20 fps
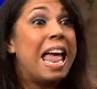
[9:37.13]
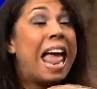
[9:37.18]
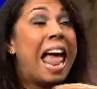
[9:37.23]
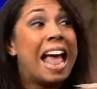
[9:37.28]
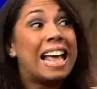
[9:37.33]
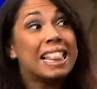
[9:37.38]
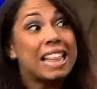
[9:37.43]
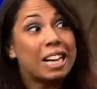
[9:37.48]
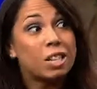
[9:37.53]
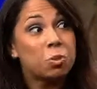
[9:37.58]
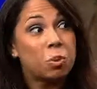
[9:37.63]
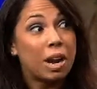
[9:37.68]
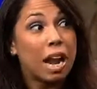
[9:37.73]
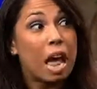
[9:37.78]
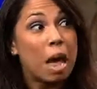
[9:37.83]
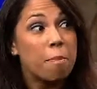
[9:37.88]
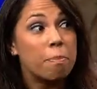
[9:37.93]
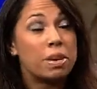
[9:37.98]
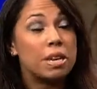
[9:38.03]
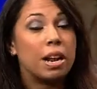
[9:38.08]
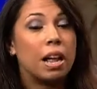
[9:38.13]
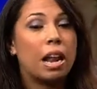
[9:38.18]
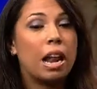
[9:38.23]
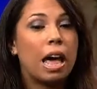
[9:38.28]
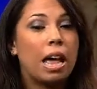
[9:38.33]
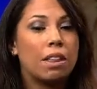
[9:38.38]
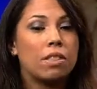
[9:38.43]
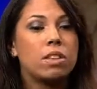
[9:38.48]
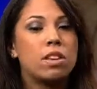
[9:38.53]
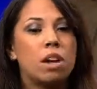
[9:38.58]
And that's what happened. A
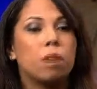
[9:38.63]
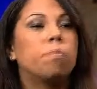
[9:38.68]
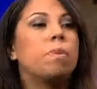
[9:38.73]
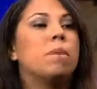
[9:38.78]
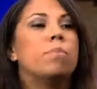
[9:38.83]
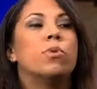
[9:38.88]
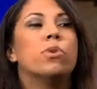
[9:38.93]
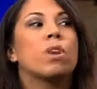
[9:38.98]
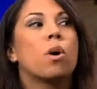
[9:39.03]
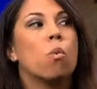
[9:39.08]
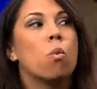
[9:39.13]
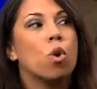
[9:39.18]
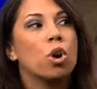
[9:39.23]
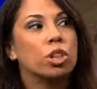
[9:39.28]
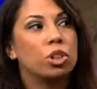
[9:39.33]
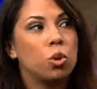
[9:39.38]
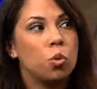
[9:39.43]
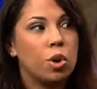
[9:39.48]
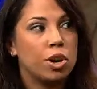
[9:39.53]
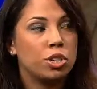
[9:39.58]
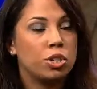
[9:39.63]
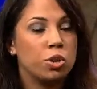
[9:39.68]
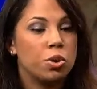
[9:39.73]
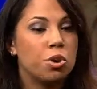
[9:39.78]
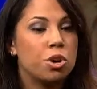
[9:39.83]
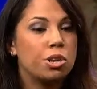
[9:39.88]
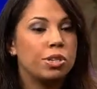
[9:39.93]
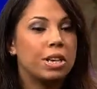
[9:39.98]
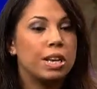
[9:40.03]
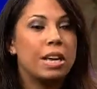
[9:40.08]
lot of the young people that walked through our
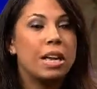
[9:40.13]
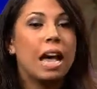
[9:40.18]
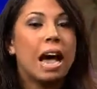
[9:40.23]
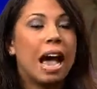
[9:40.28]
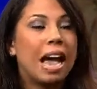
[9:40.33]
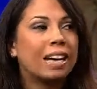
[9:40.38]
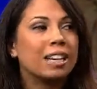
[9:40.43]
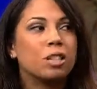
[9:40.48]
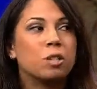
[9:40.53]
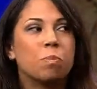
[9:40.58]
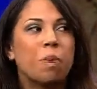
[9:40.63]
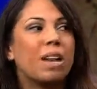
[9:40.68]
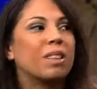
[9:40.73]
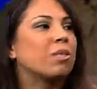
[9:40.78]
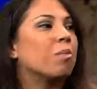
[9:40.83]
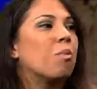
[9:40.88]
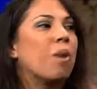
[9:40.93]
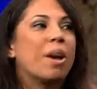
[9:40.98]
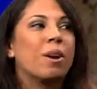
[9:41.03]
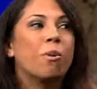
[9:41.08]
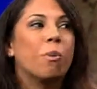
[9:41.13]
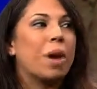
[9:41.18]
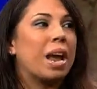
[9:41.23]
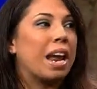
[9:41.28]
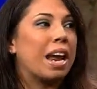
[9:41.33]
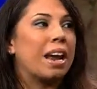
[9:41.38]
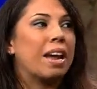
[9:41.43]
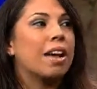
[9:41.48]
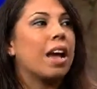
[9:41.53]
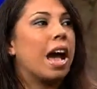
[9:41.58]
doors, I could spot them right
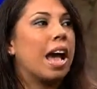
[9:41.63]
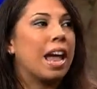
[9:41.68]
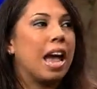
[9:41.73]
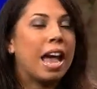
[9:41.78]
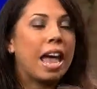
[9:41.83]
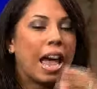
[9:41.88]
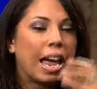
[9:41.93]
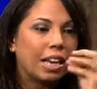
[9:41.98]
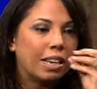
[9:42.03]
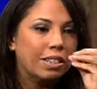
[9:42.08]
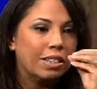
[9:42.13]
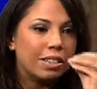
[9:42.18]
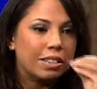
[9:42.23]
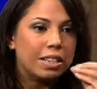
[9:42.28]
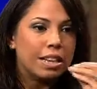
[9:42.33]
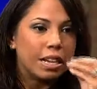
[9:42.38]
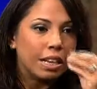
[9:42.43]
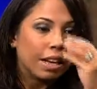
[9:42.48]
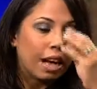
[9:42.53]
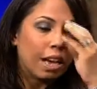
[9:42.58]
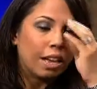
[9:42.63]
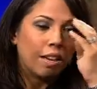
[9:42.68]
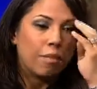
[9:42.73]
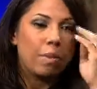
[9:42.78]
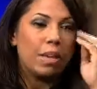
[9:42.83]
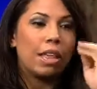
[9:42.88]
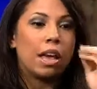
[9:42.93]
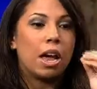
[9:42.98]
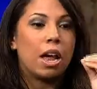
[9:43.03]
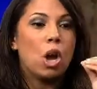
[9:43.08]
away. I can see God gave
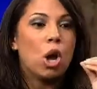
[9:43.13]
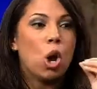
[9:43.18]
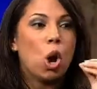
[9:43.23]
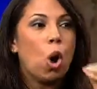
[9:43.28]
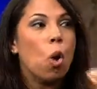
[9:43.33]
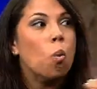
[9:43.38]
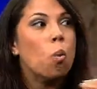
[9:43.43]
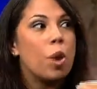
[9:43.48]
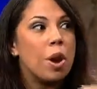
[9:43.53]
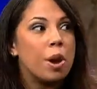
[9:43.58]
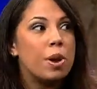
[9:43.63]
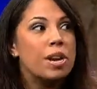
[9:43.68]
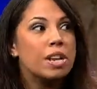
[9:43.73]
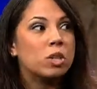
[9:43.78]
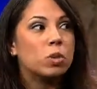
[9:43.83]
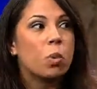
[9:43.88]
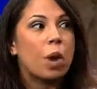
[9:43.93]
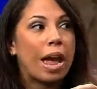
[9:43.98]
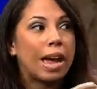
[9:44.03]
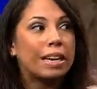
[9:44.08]
me that awareness where I